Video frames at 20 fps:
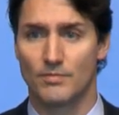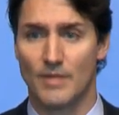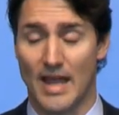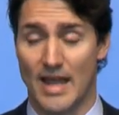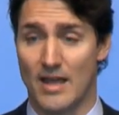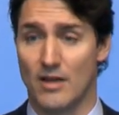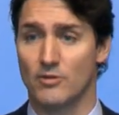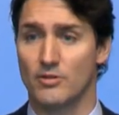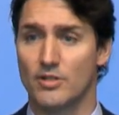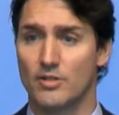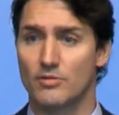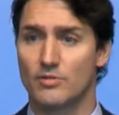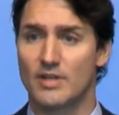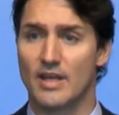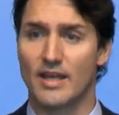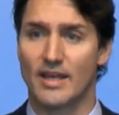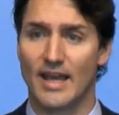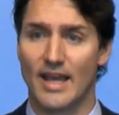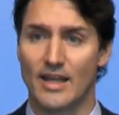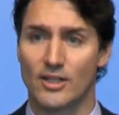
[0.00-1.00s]
How do you
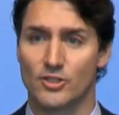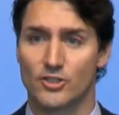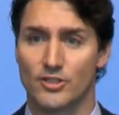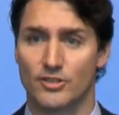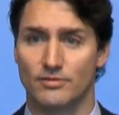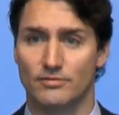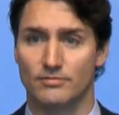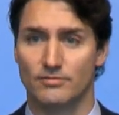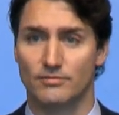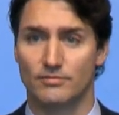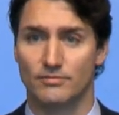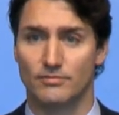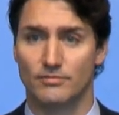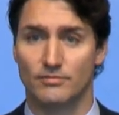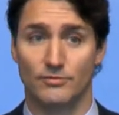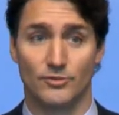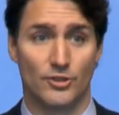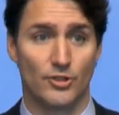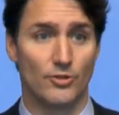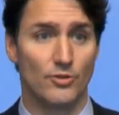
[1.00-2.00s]
take action?
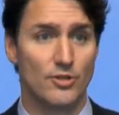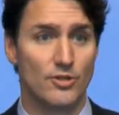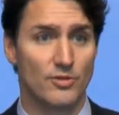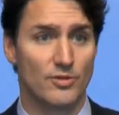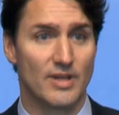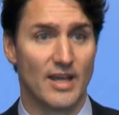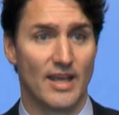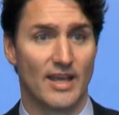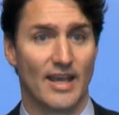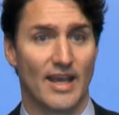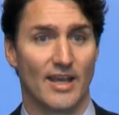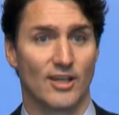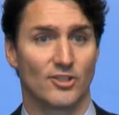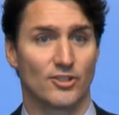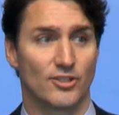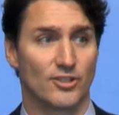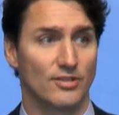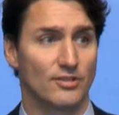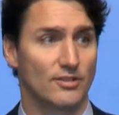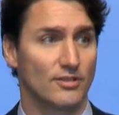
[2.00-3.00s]
Do you take
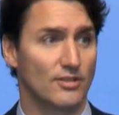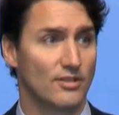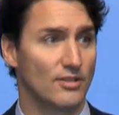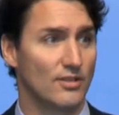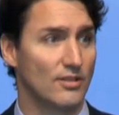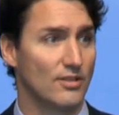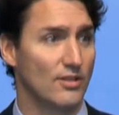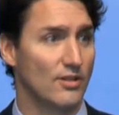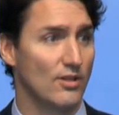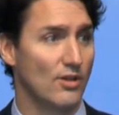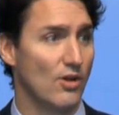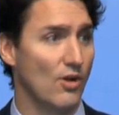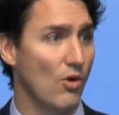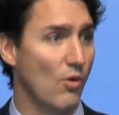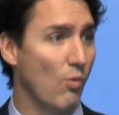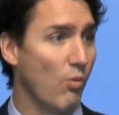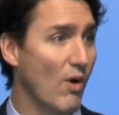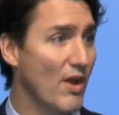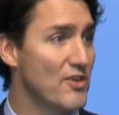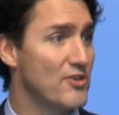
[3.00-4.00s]
action?
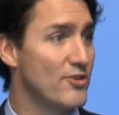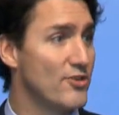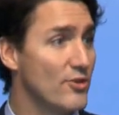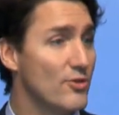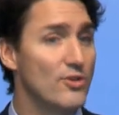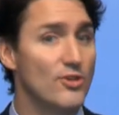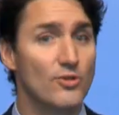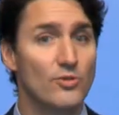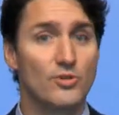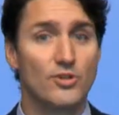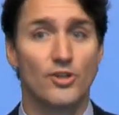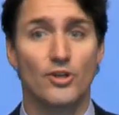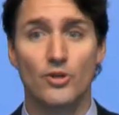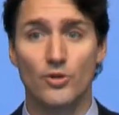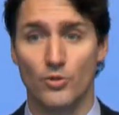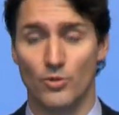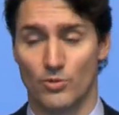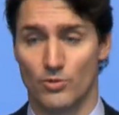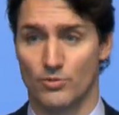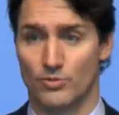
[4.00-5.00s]
What do you
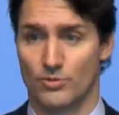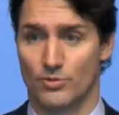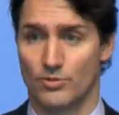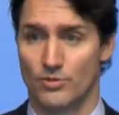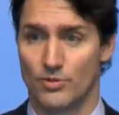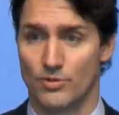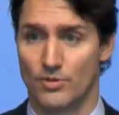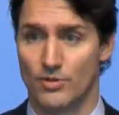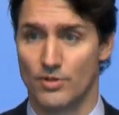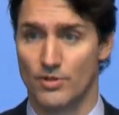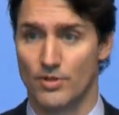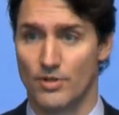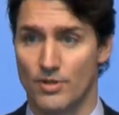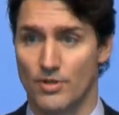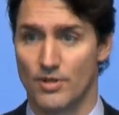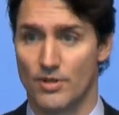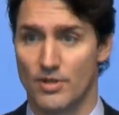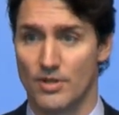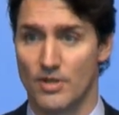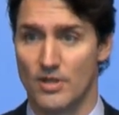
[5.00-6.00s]
do
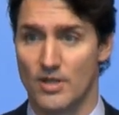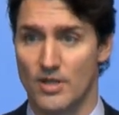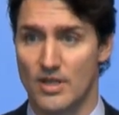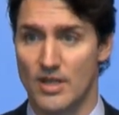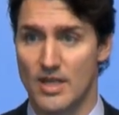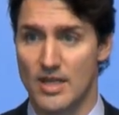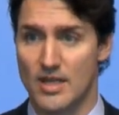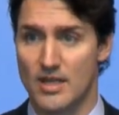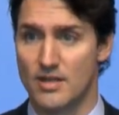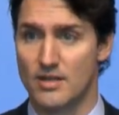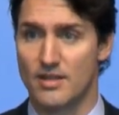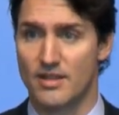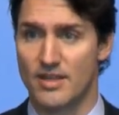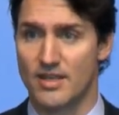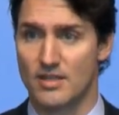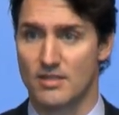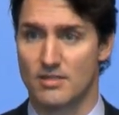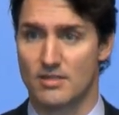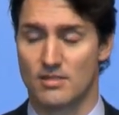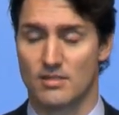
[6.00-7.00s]
in
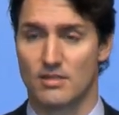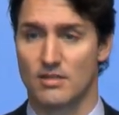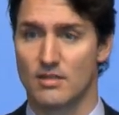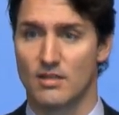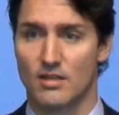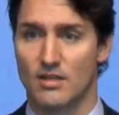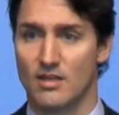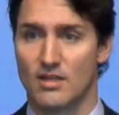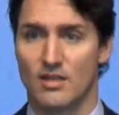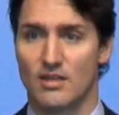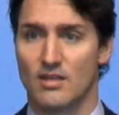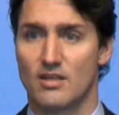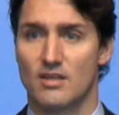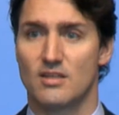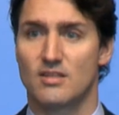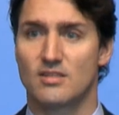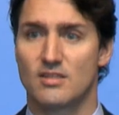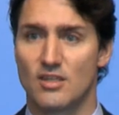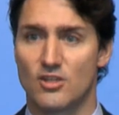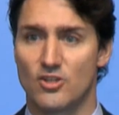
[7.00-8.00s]
this
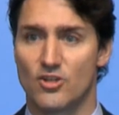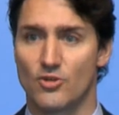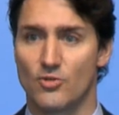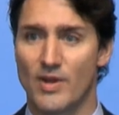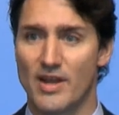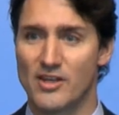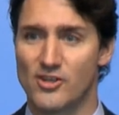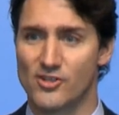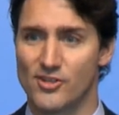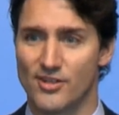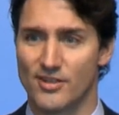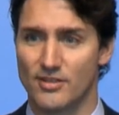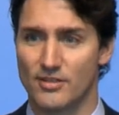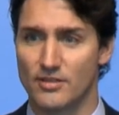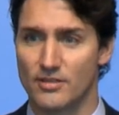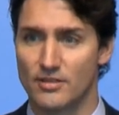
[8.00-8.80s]
situation?